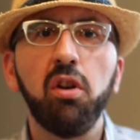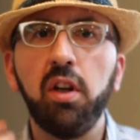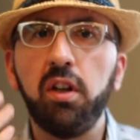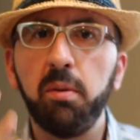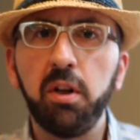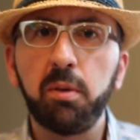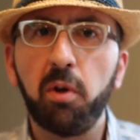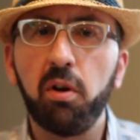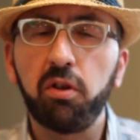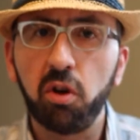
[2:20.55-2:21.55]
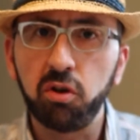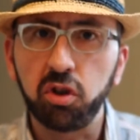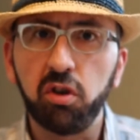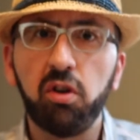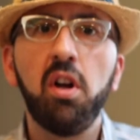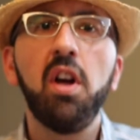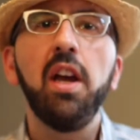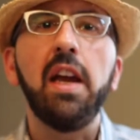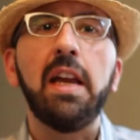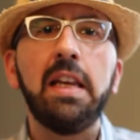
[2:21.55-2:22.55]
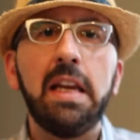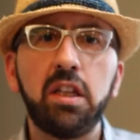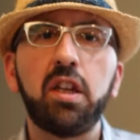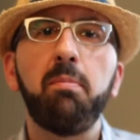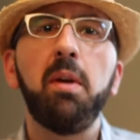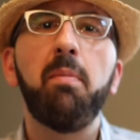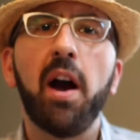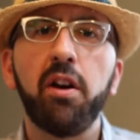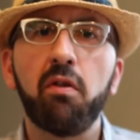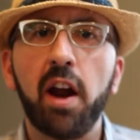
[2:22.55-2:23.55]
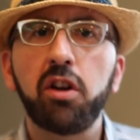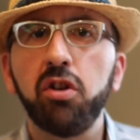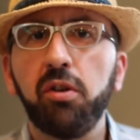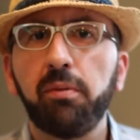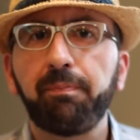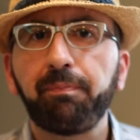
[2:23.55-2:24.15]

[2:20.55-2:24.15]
you need to be social. It needs to be bi-directional.